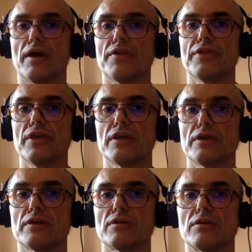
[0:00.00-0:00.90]

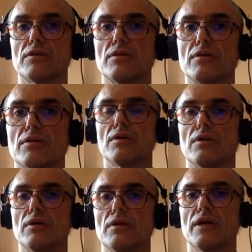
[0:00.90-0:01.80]
think
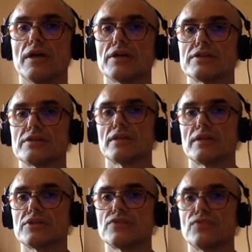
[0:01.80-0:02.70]

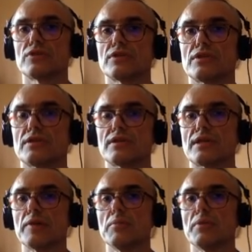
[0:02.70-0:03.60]
as for
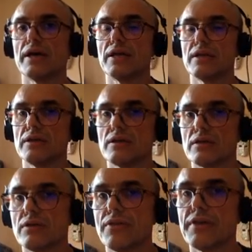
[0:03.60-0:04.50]

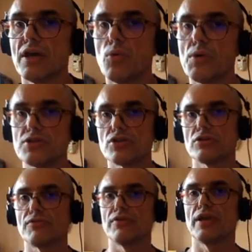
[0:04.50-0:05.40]
timelining the acquisition of